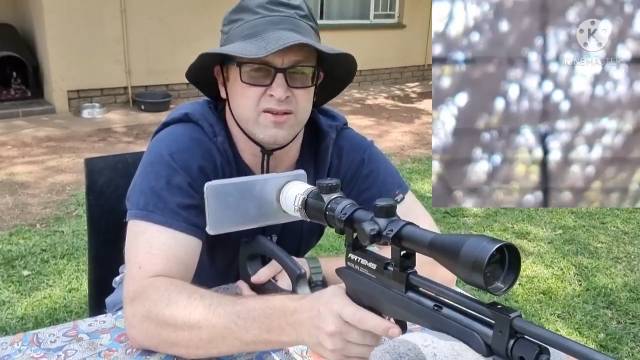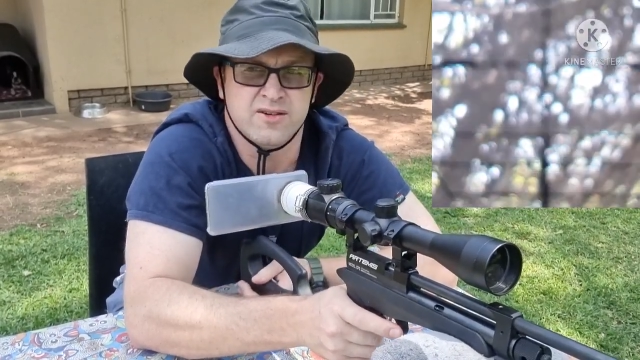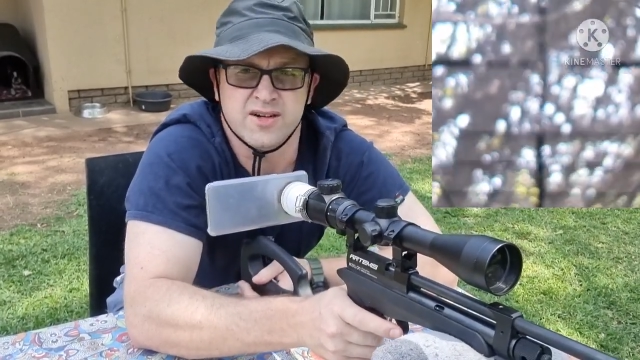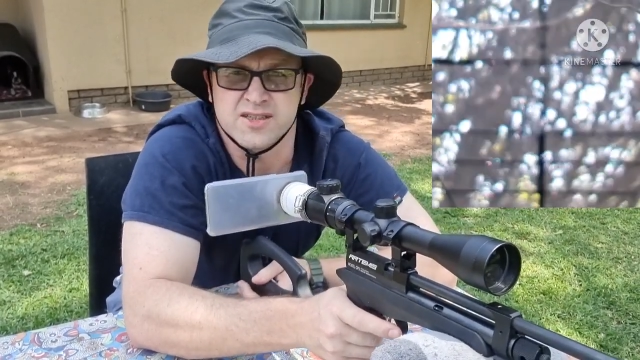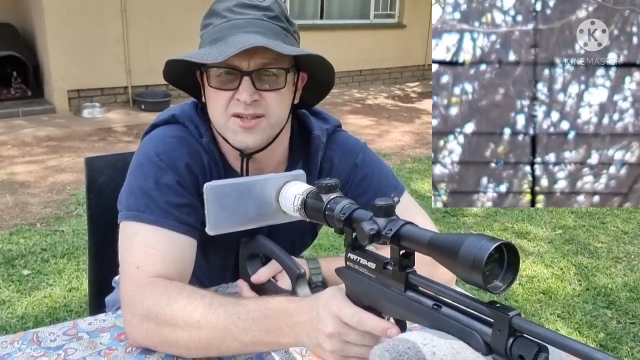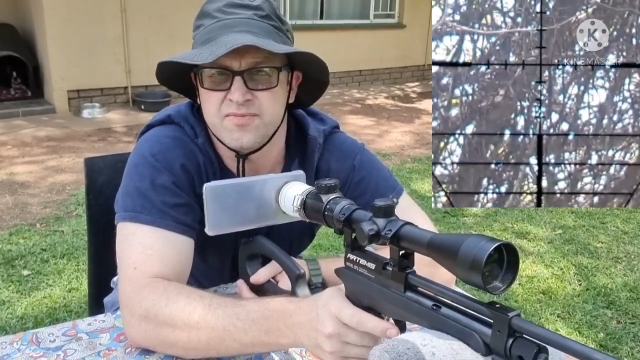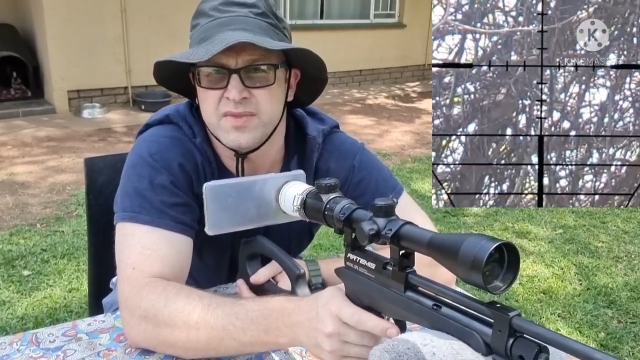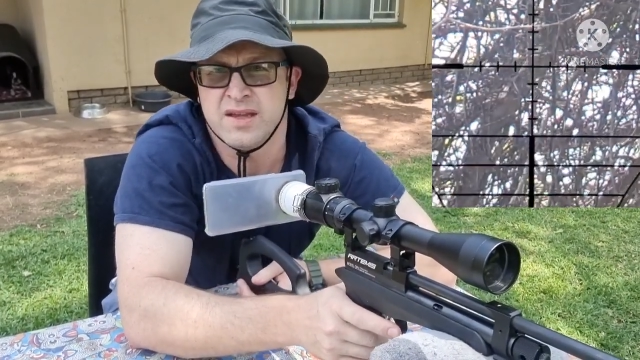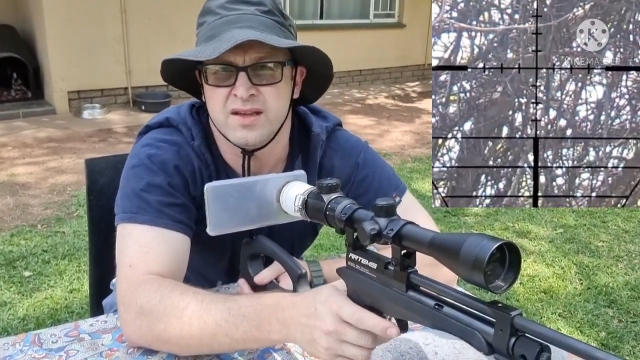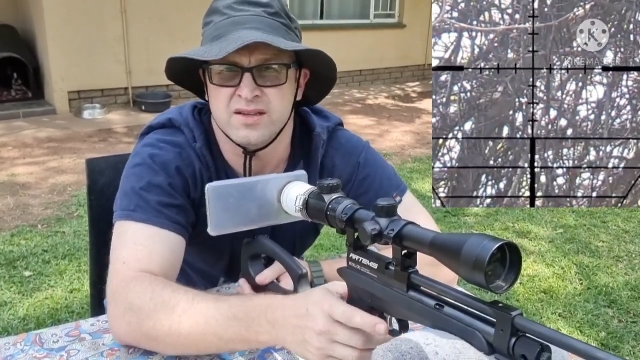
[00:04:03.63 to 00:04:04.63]
Alright,
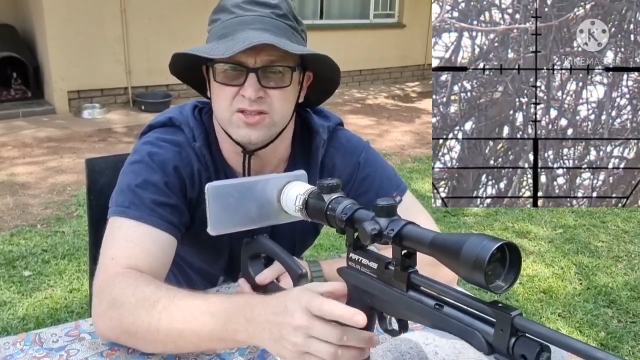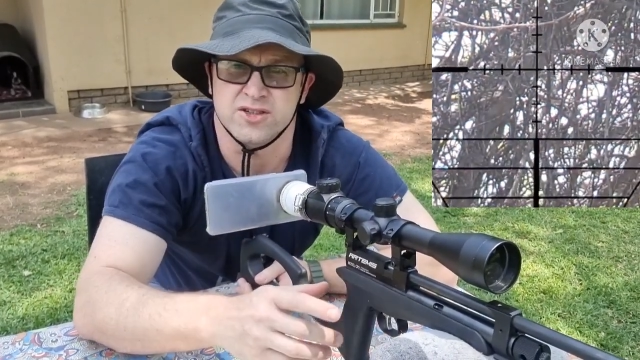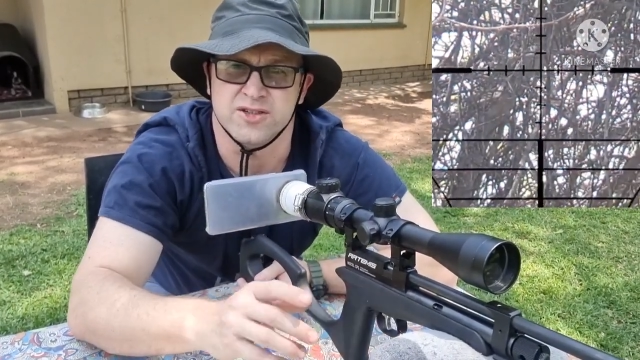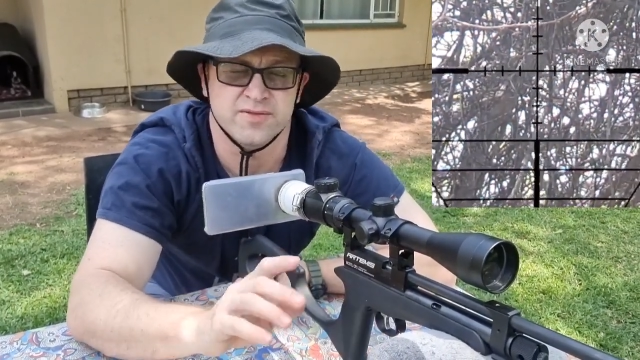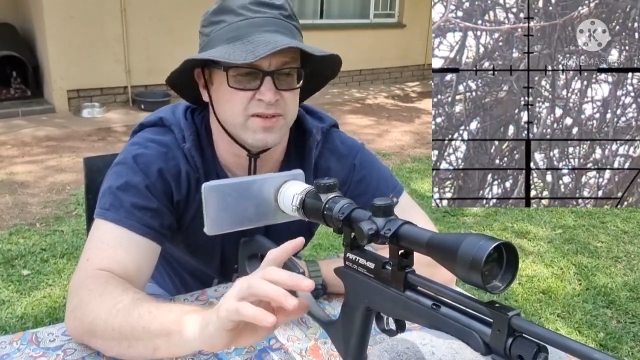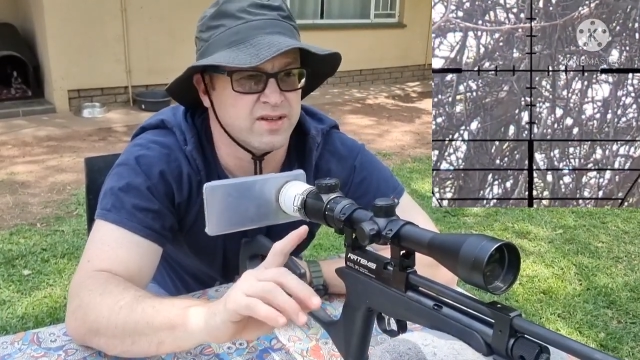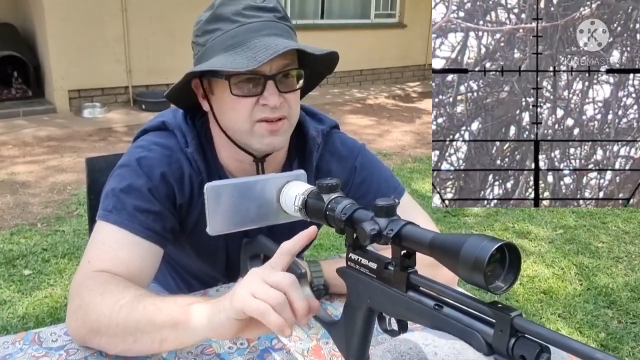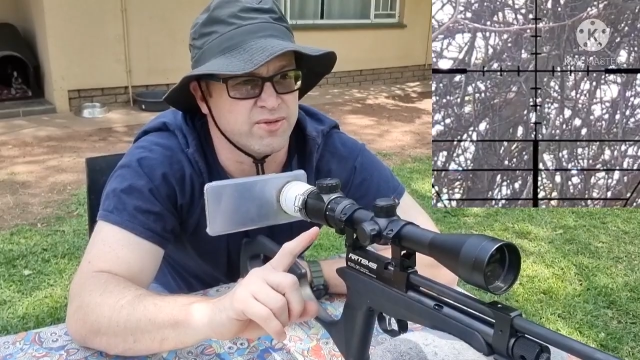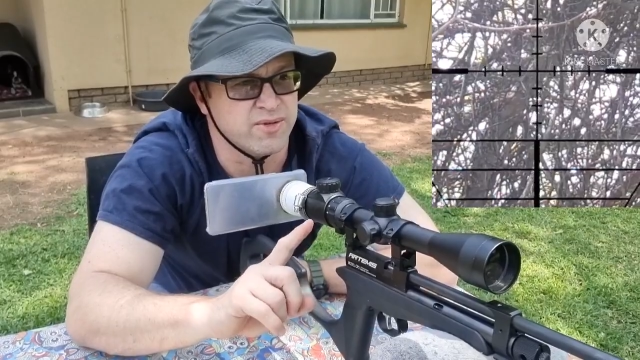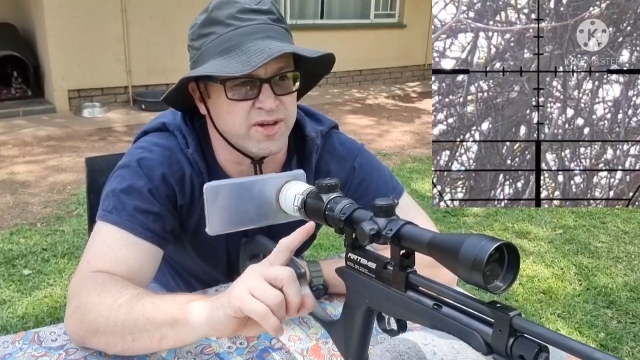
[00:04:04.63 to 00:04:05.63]
so
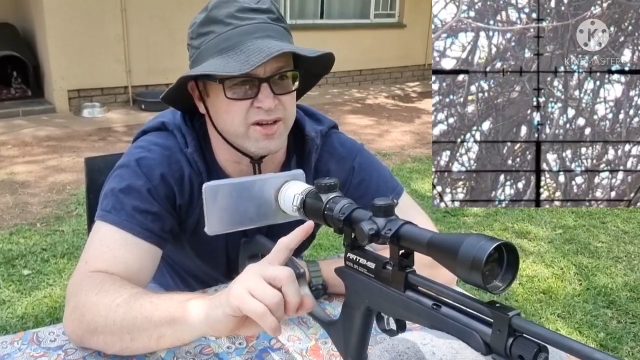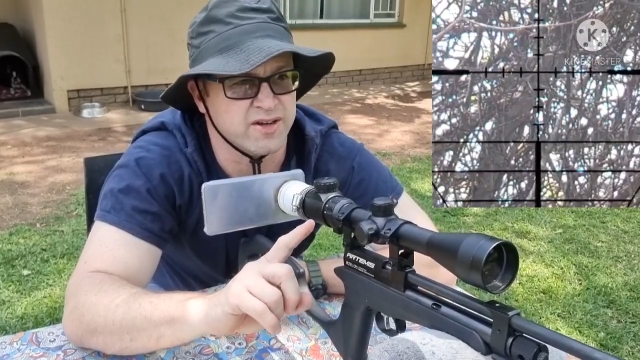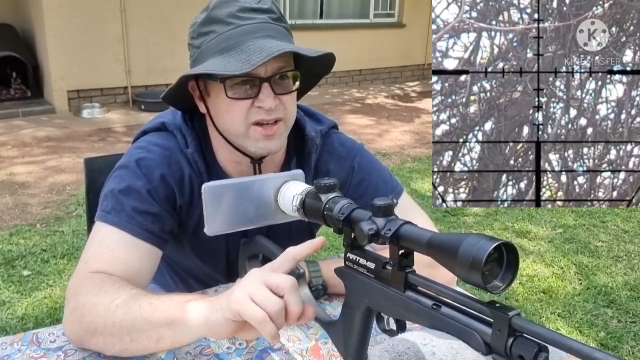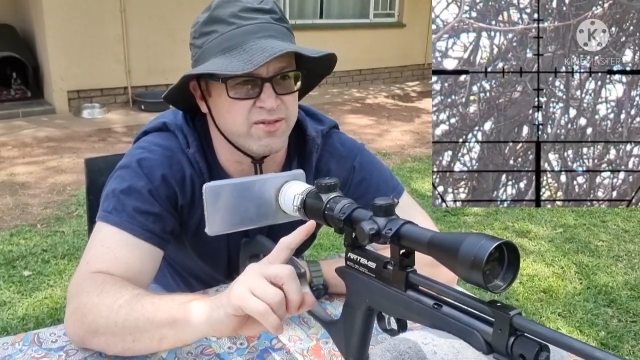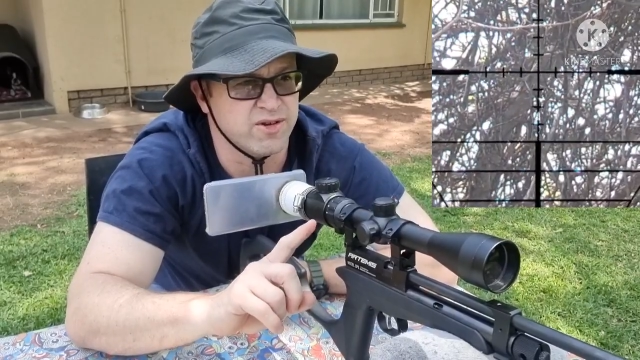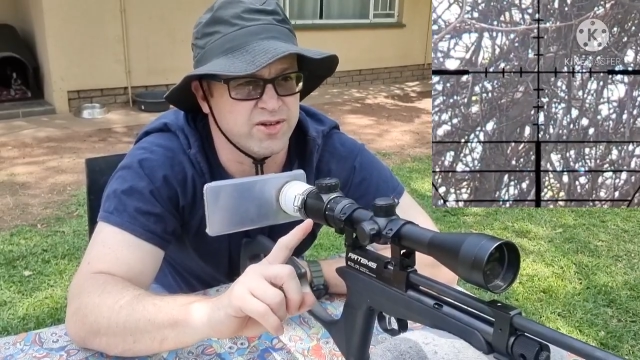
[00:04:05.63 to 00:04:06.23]
we're going to go have a